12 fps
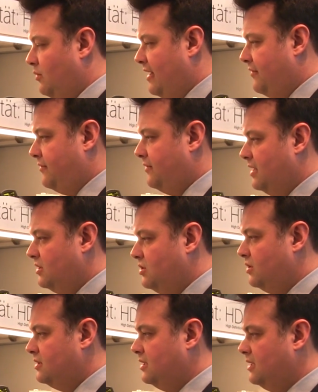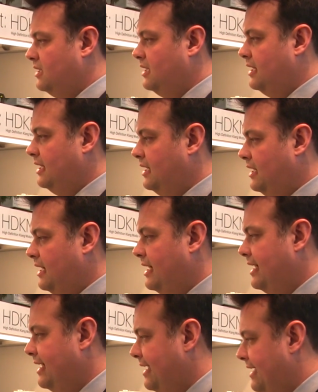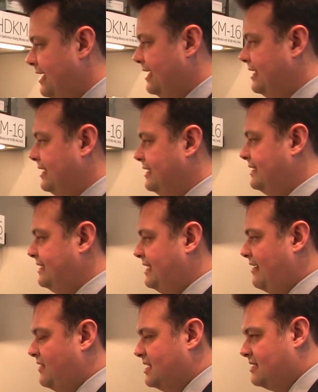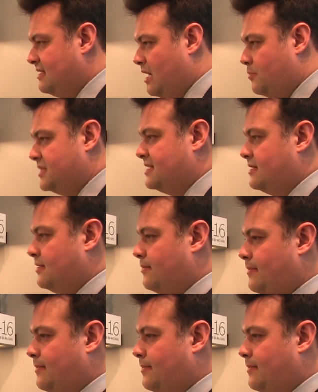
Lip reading: We have total 7 steps